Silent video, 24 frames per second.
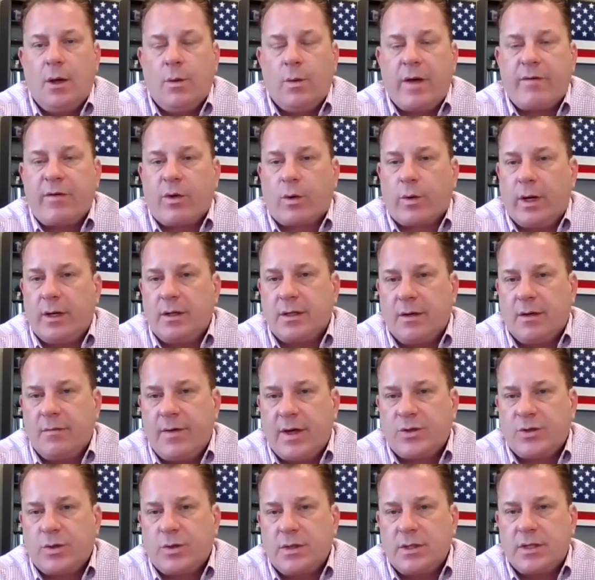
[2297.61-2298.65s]
We have a great
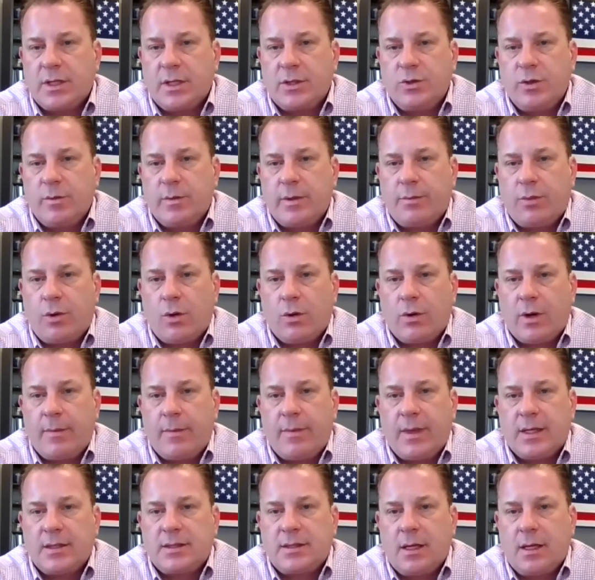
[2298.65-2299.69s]
veterans treatment program
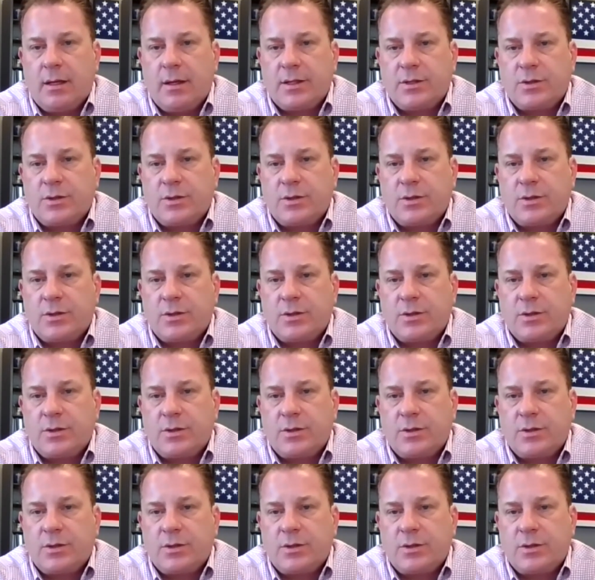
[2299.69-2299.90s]
that's